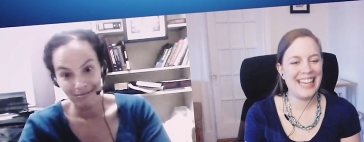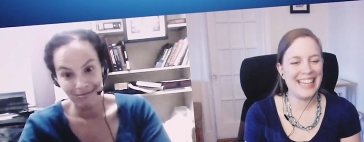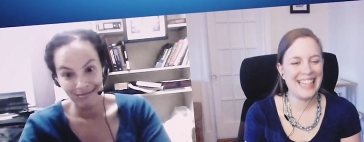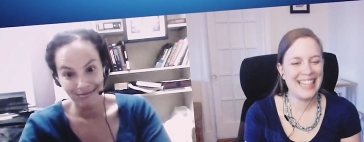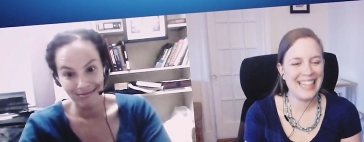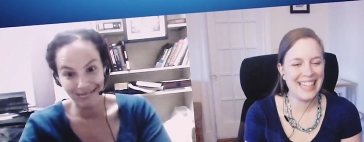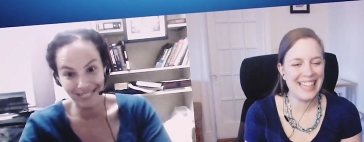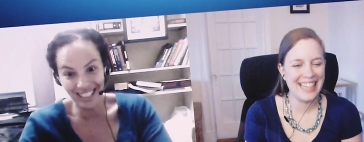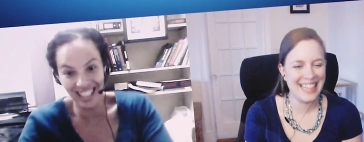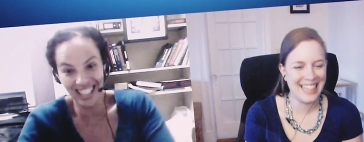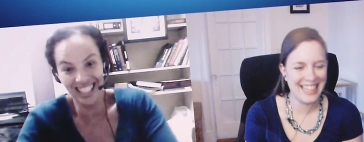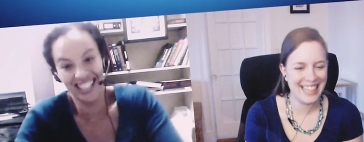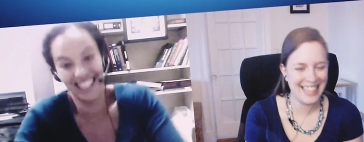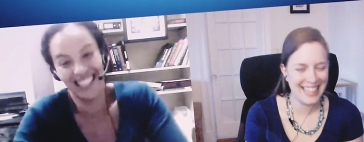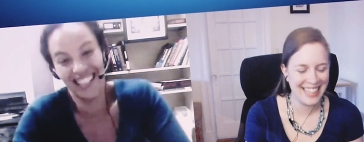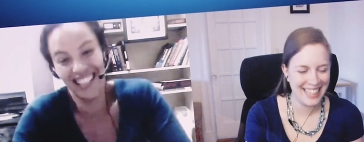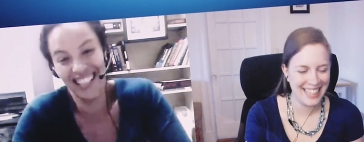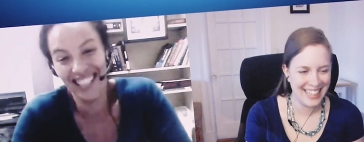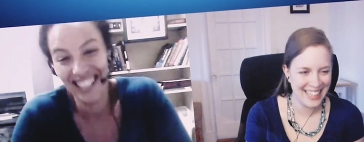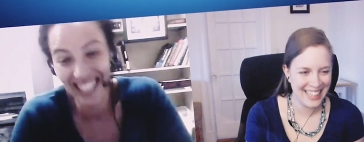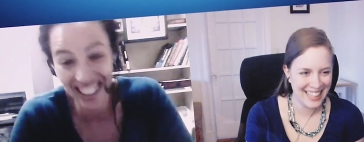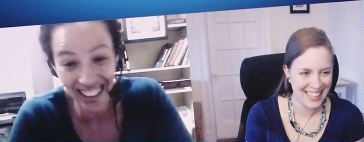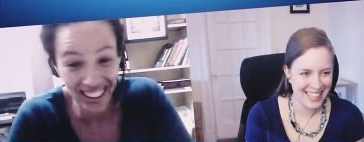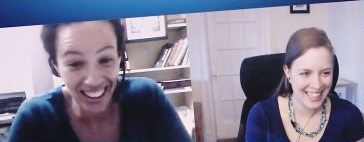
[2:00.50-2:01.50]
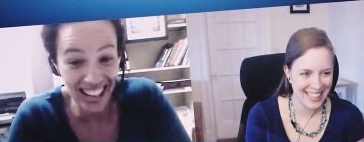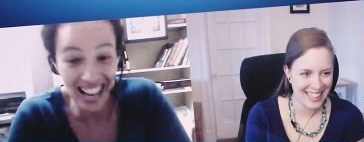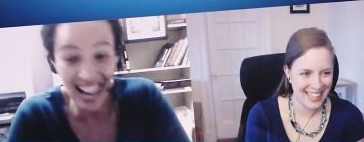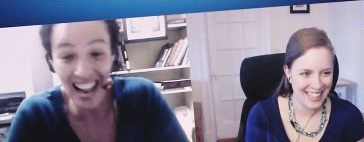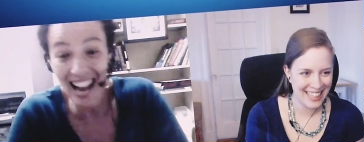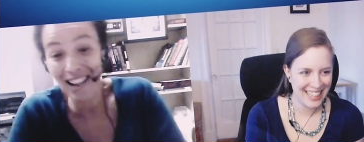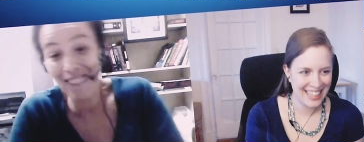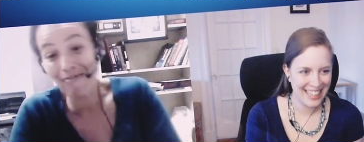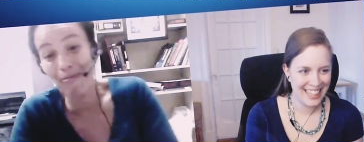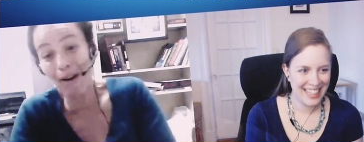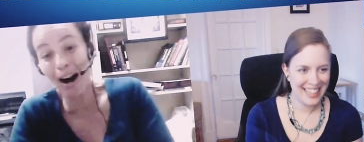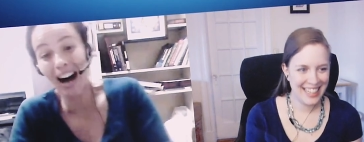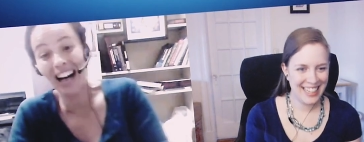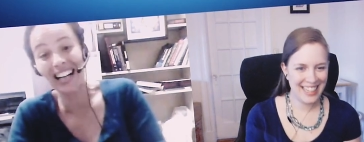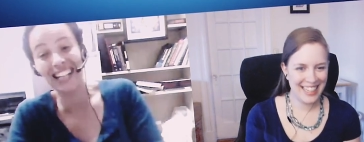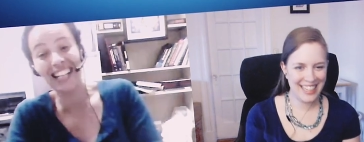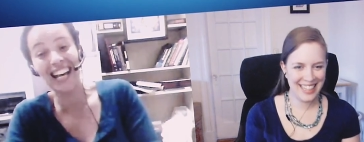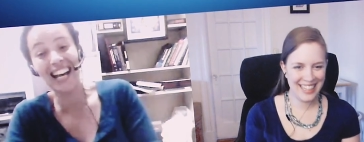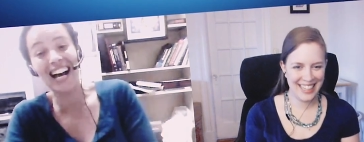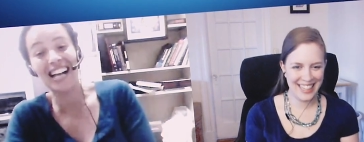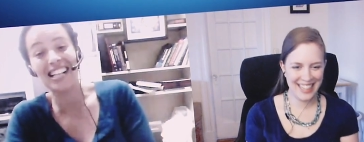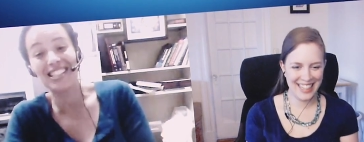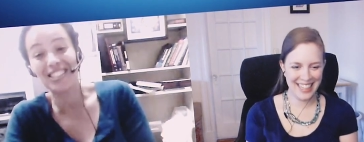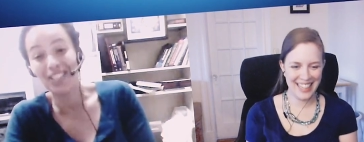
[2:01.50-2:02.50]
Speaker 1: okay,
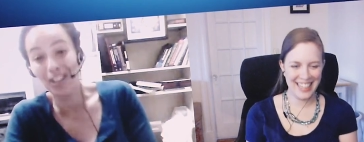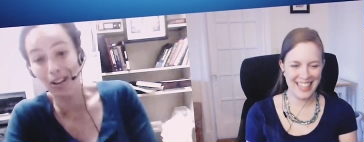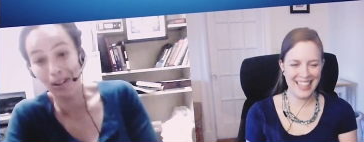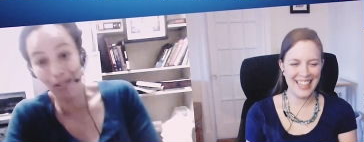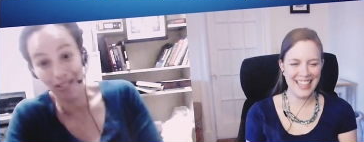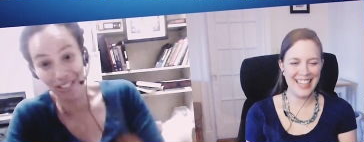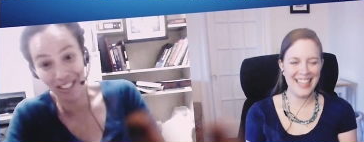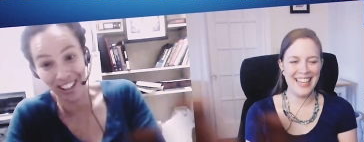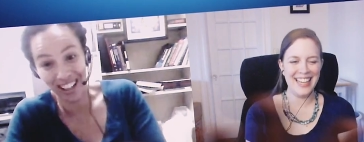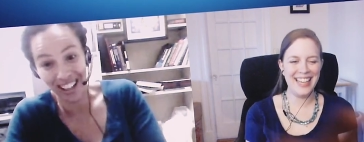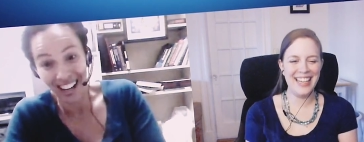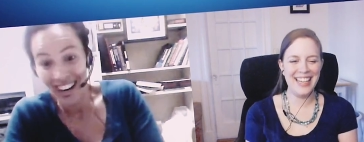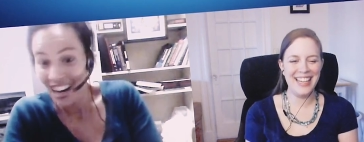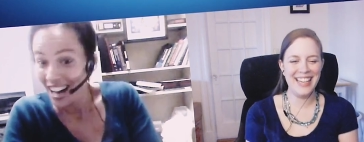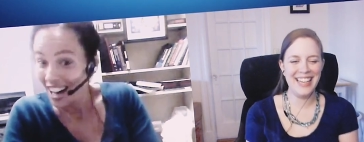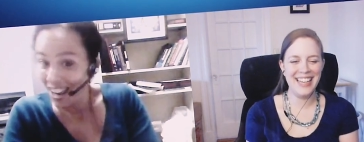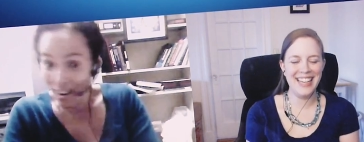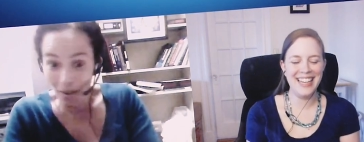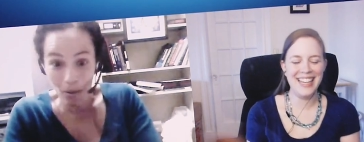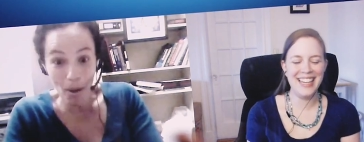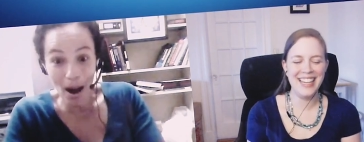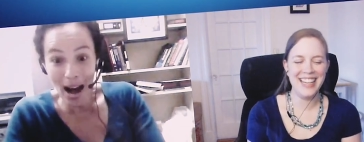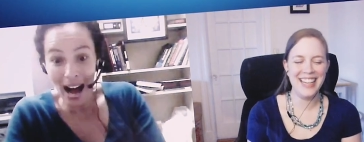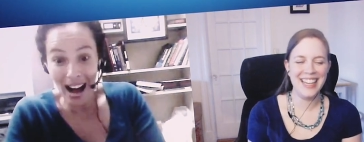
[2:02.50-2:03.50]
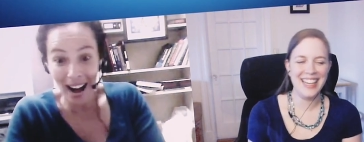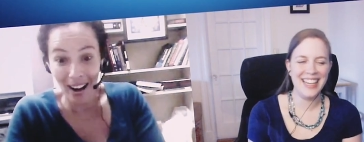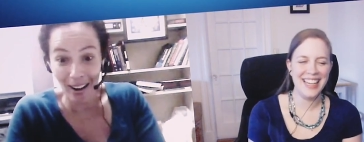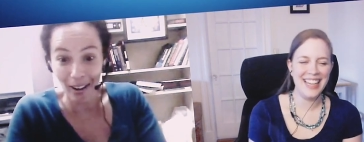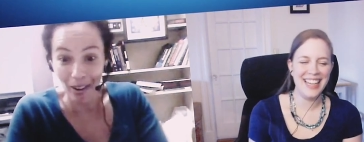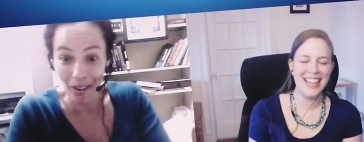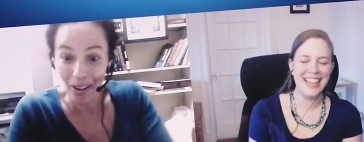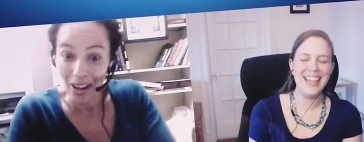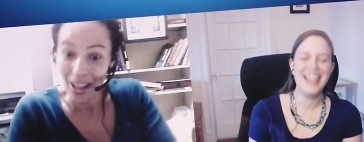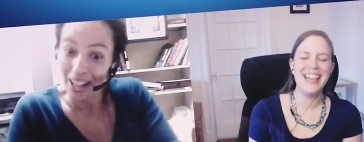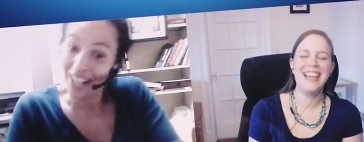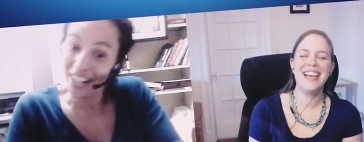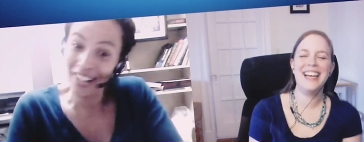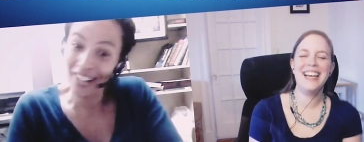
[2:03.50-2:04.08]
podcast over. Good night, everybody. Wow.